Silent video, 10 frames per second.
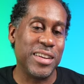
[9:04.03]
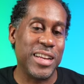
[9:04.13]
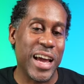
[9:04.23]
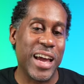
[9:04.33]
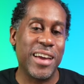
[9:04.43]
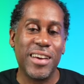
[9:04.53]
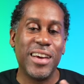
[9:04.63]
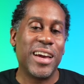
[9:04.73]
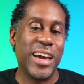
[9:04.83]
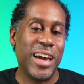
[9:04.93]
today
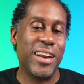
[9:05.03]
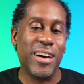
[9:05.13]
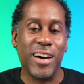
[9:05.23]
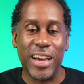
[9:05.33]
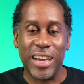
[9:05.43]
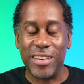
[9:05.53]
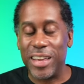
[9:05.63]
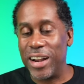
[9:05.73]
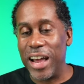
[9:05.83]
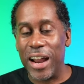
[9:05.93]
and uh, and
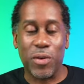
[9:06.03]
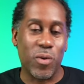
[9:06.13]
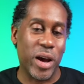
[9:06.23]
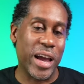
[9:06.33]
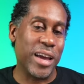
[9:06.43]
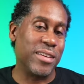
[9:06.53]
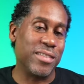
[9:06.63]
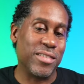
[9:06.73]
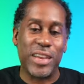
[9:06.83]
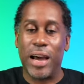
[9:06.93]
get it out of the way and
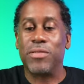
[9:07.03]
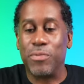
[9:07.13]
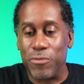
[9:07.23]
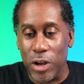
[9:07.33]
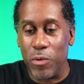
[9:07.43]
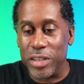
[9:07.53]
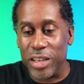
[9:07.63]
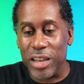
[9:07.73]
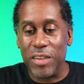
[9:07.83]
just have some fun with it.